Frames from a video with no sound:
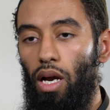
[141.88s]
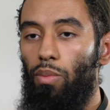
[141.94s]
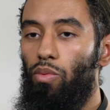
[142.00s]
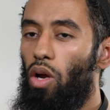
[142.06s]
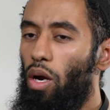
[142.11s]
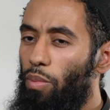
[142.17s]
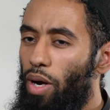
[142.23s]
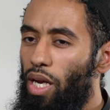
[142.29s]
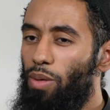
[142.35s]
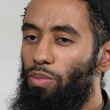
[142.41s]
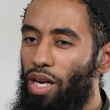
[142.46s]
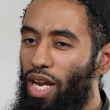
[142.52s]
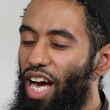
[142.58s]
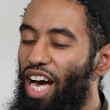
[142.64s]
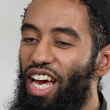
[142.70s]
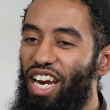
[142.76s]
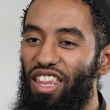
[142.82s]
Abdurrahman ibn
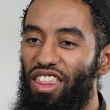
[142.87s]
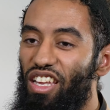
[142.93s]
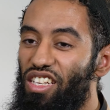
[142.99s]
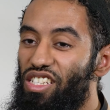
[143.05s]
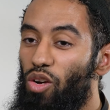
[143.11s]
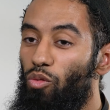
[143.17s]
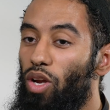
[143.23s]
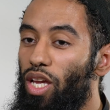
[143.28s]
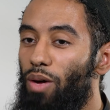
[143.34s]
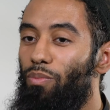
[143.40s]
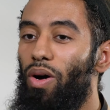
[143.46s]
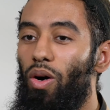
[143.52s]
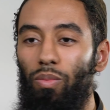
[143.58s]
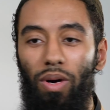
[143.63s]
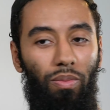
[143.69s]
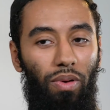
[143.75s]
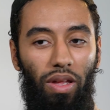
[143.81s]
al-Harith doesn't ring a
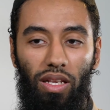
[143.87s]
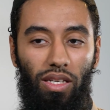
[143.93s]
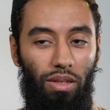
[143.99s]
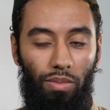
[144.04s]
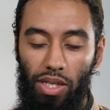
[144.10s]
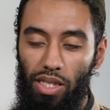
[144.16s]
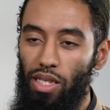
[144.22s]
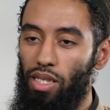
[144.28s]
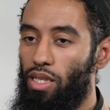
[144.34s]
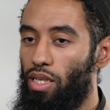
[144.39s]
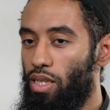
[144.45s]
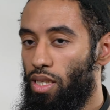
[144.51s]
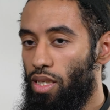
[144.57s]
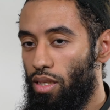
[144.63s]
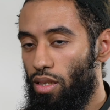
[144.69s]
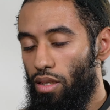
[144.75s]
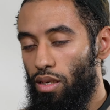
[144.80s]
bell, my brothers and my
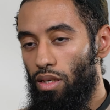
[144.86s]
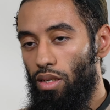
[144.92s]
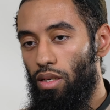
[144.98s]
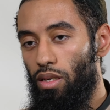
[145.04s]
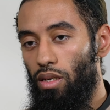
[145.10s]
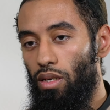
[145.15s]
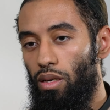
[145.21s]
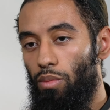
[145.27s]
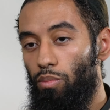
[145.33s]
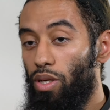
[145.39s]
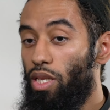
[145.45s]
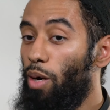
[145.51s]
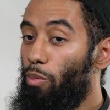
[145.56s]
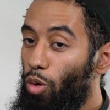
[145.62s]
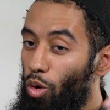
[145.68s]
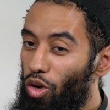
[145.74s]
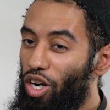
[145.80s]
sisters, but
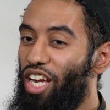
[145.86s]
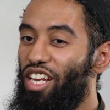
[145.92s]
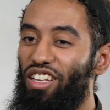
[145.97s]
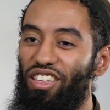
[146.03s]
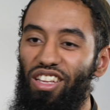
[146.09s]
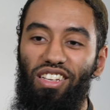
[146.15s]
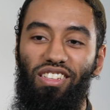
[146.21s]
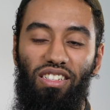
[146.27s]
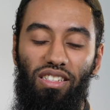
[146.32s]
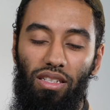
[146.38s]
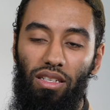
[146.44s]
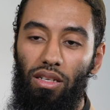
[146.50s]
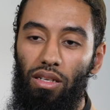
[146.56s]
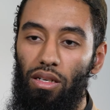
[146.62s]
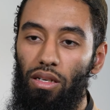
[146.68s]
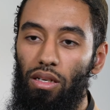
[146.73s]
Abu Hurairah does.